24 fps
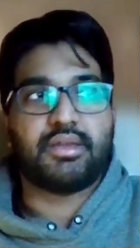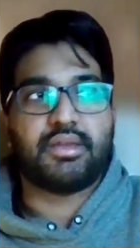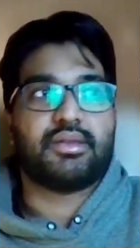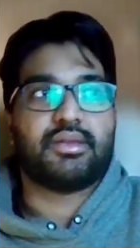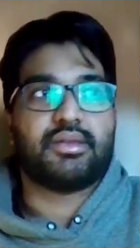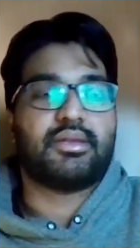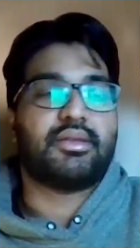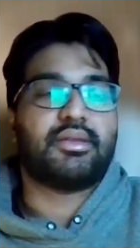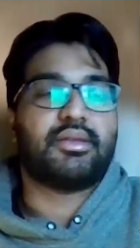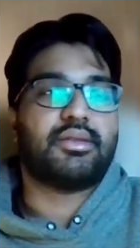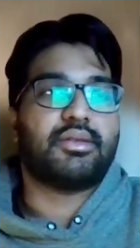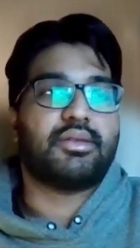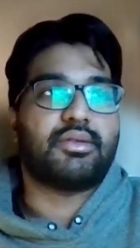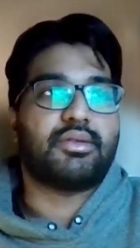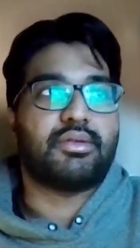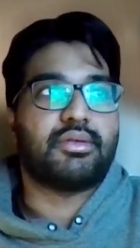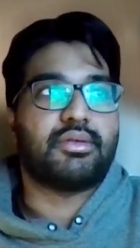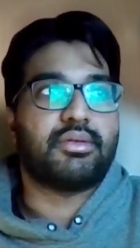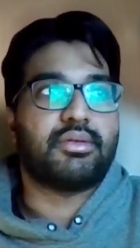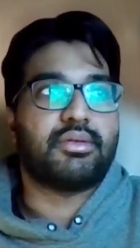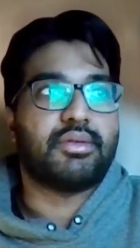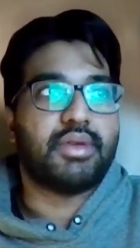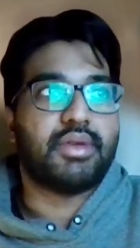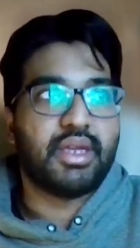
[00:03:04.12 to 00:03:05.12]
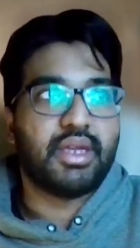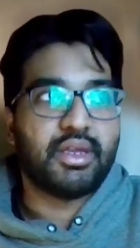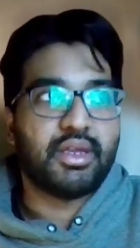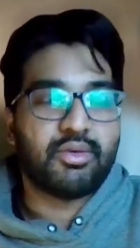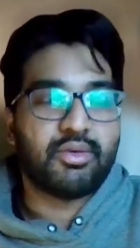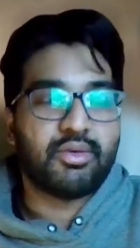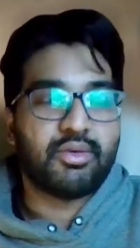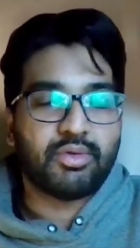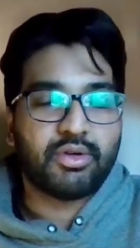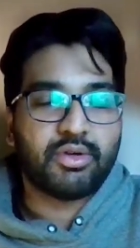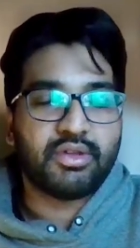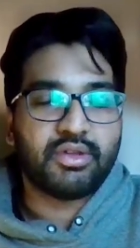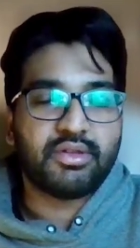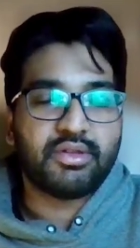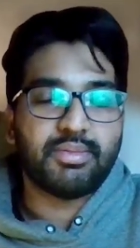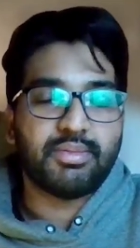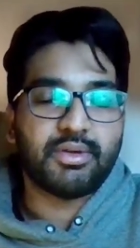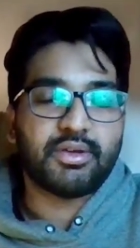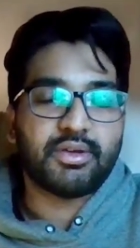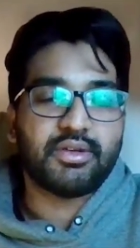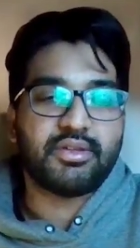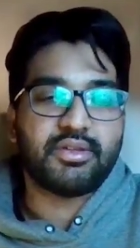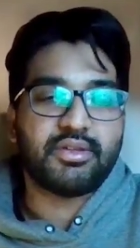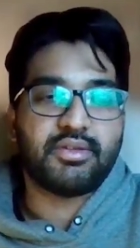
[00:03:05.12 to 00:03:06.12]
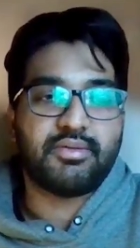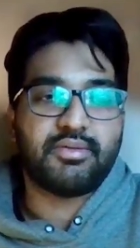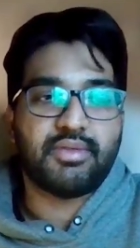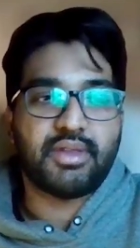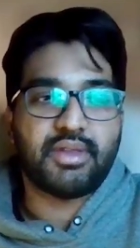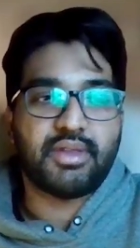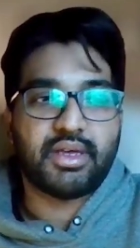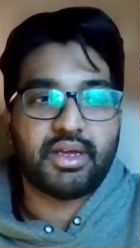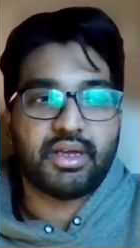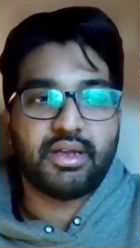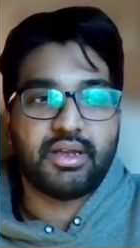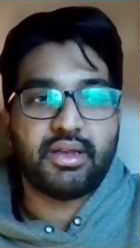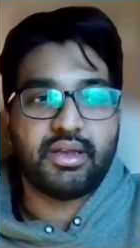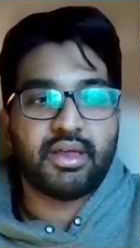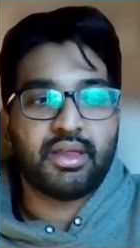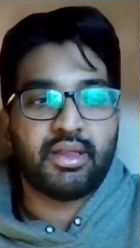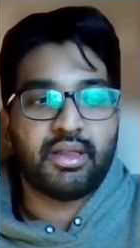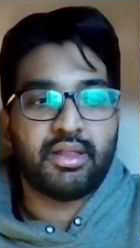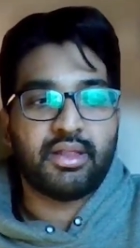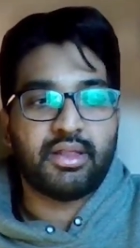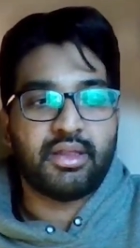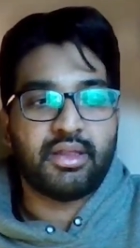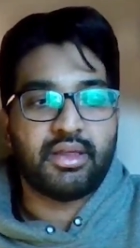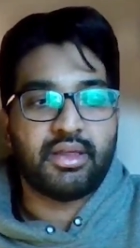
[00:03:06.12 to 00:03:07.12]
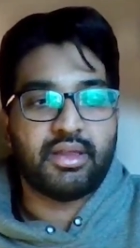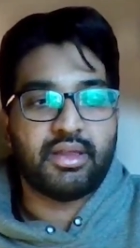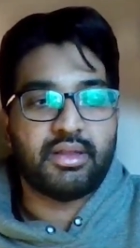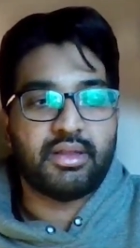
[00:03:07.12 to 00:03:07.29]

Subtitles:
Yes. So it was because of that, and